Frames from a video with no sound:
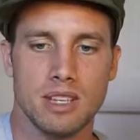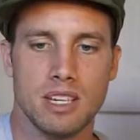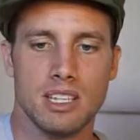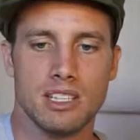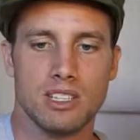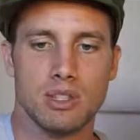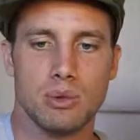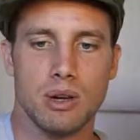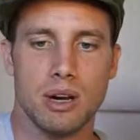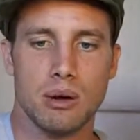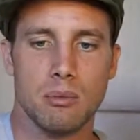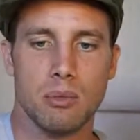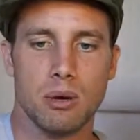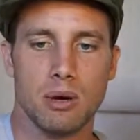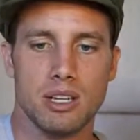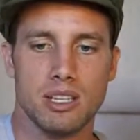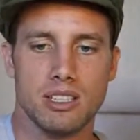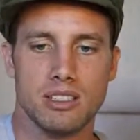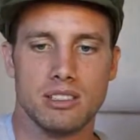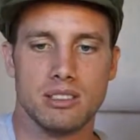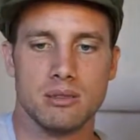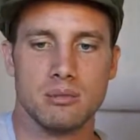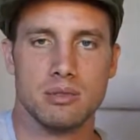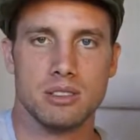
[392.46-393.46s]
into our
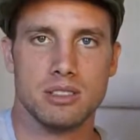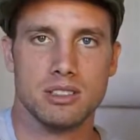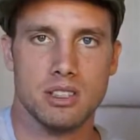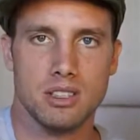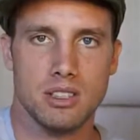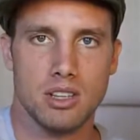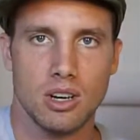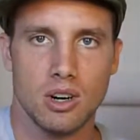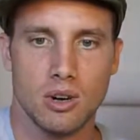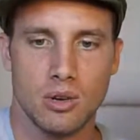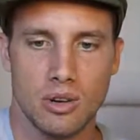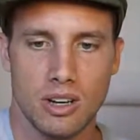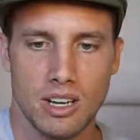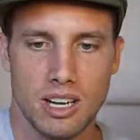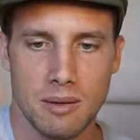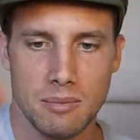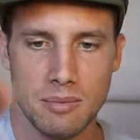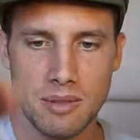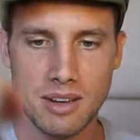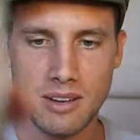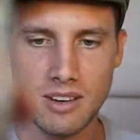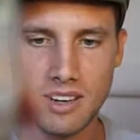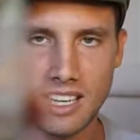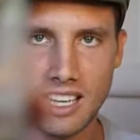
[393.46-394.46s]
bodies. I'm just going to hold it
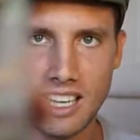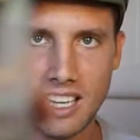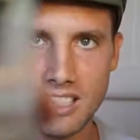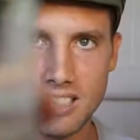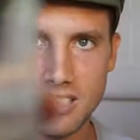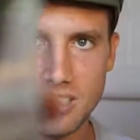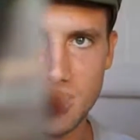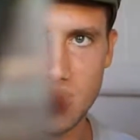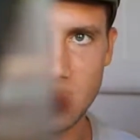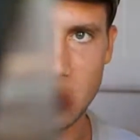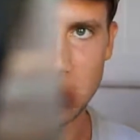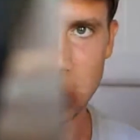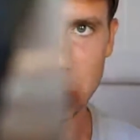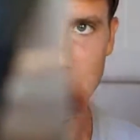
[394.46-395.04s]
up there again so you